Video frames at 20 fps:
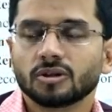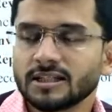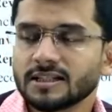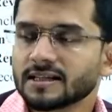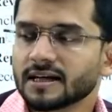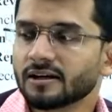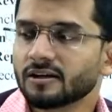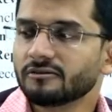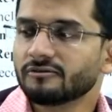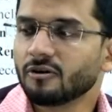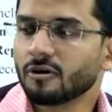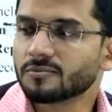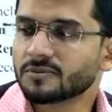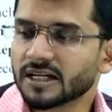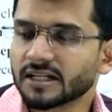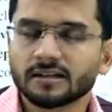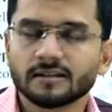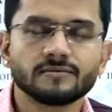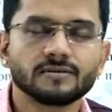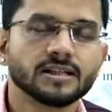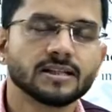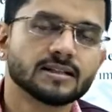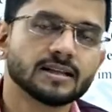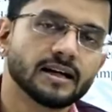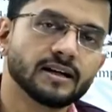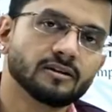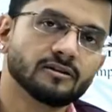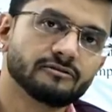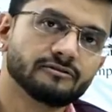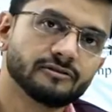So these kind of objectives,
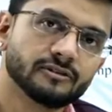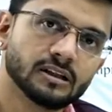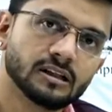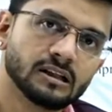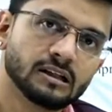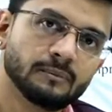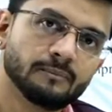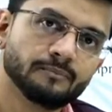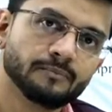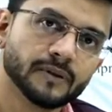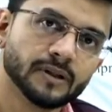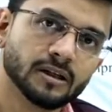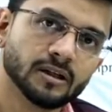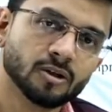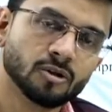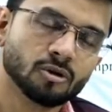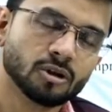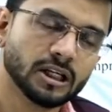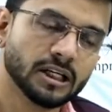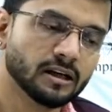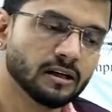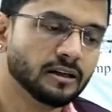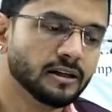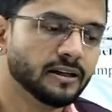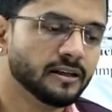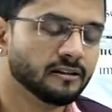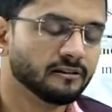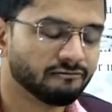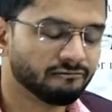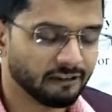these kind of
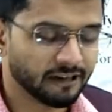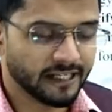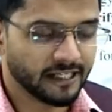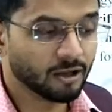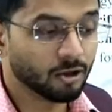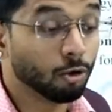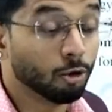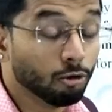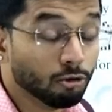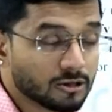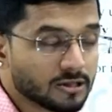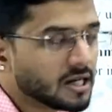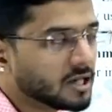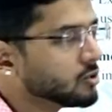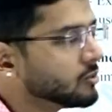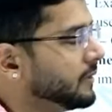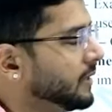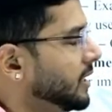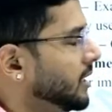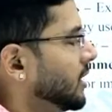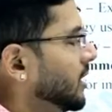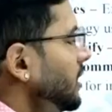clearly defined goals are to